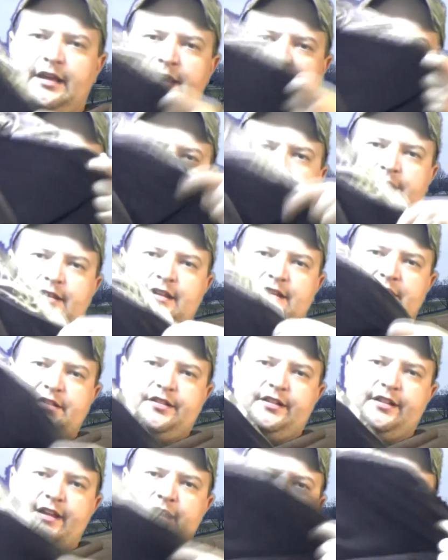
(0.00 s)
It's
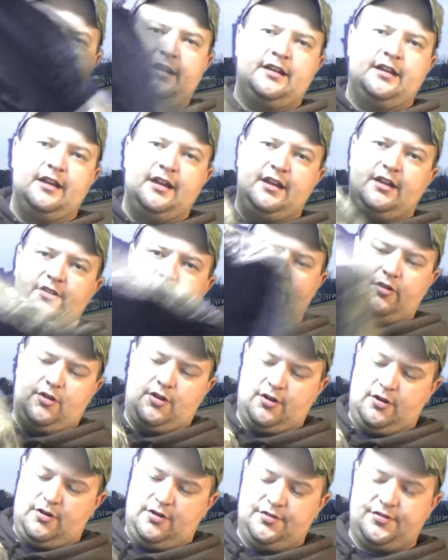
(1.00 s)
insulated. You
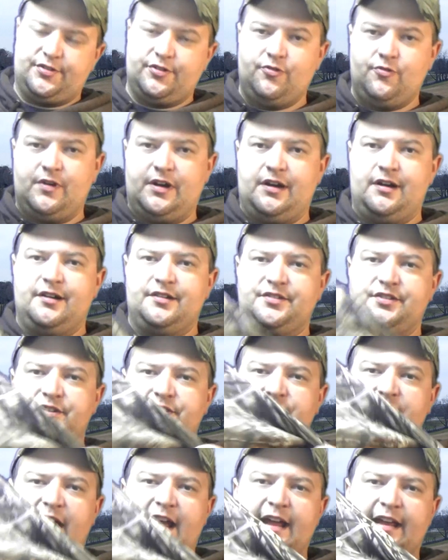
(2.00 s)
can also wear it as a
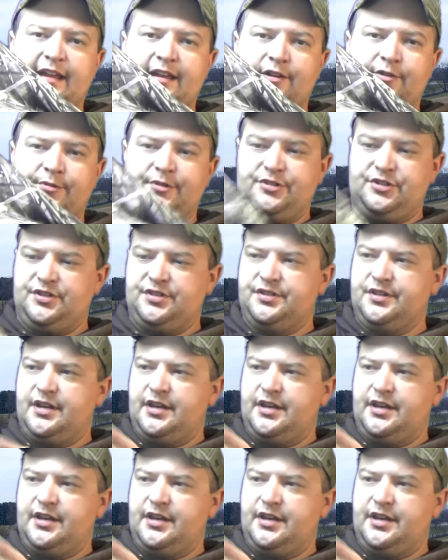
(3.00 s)
jacket, which is